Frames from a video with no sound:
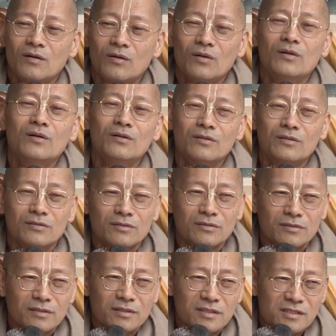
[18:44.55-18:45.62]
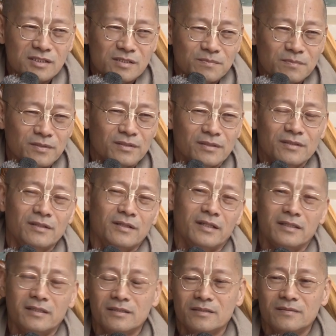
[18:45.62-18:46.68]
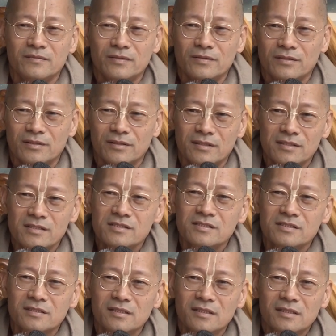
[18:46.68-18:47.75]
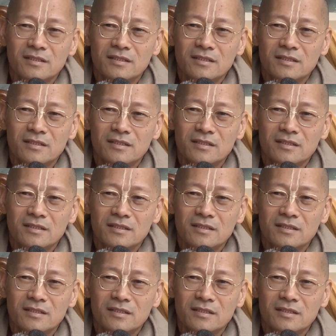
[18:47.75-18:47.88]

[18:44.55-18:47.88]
"Oh, this boy of yours,